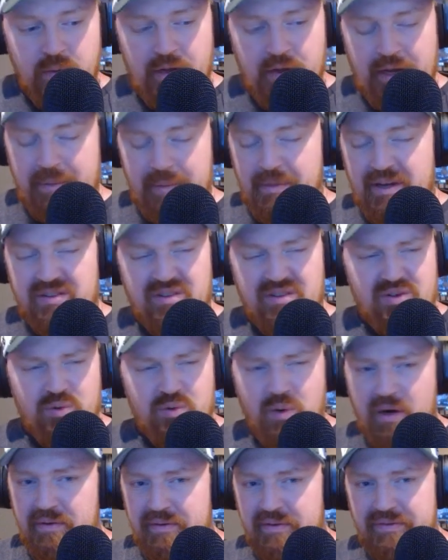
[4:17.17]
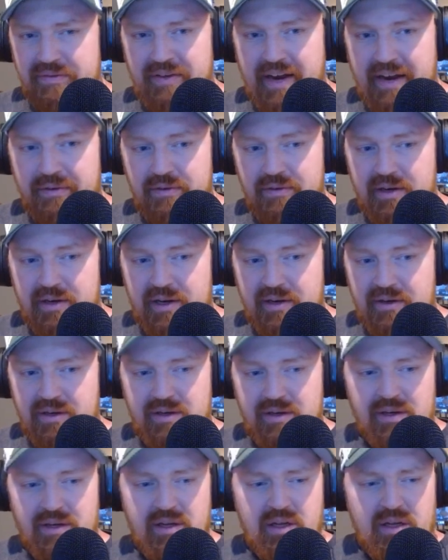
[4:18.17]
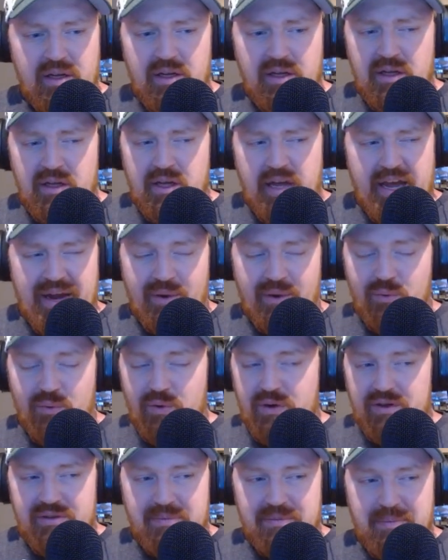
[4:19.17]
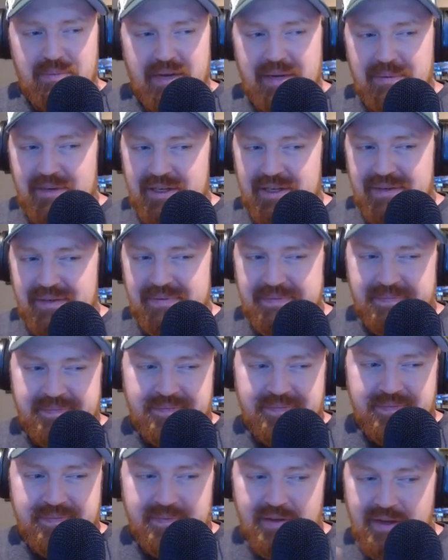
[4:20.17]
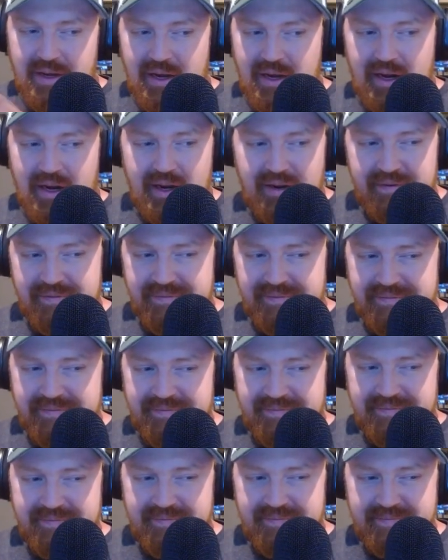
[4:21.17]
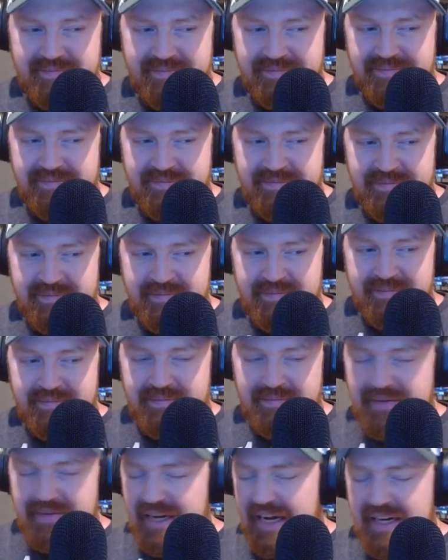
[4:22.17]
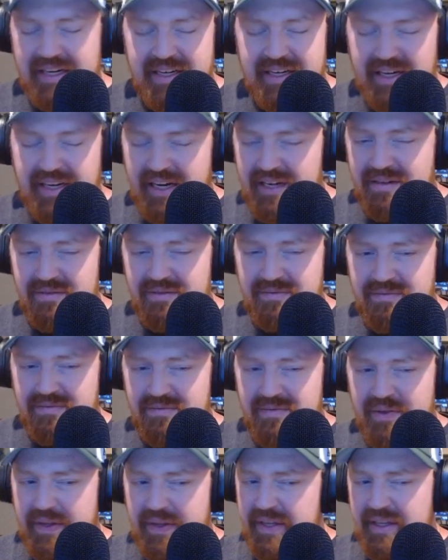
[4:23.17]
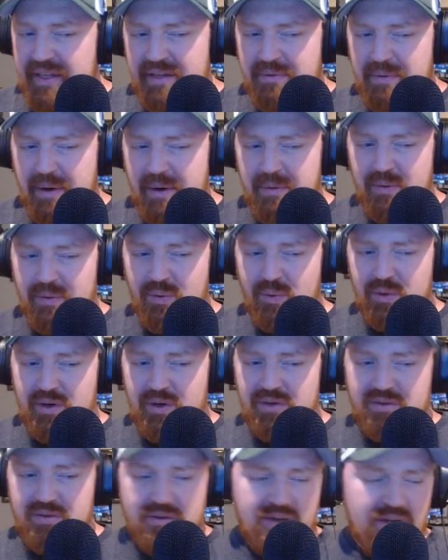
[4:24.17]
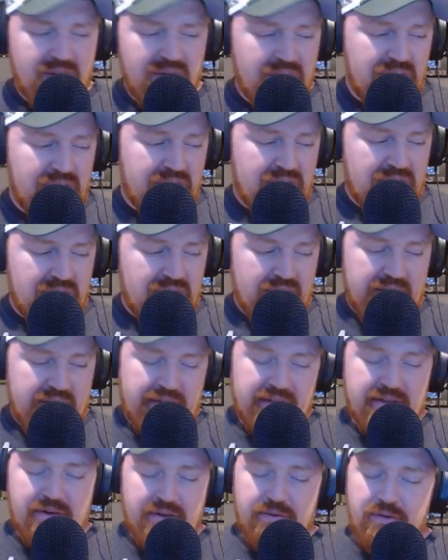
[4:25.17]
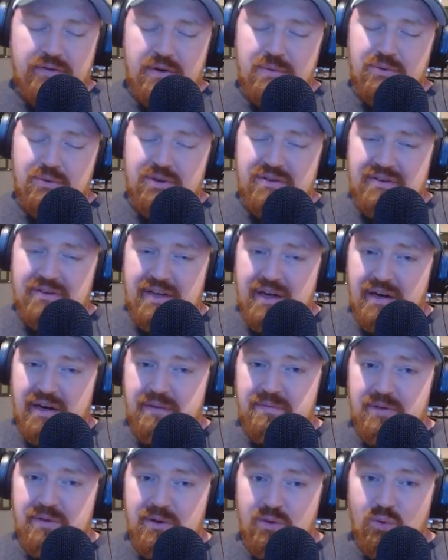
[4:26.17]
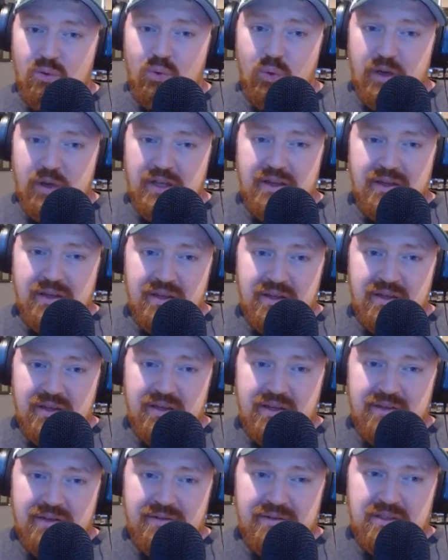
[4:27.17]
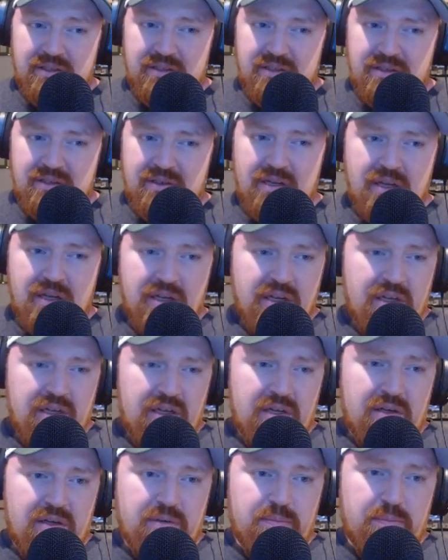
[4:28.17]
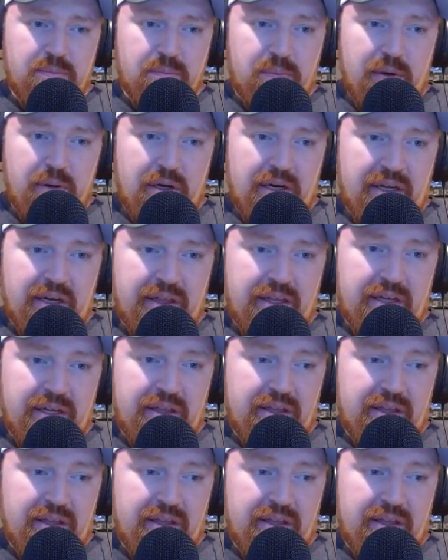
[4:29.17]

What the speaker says: the best of 12-5 record, at worst maybe 9-8. I think that's probably the worst. I think they're firmly set up to win the division, but I think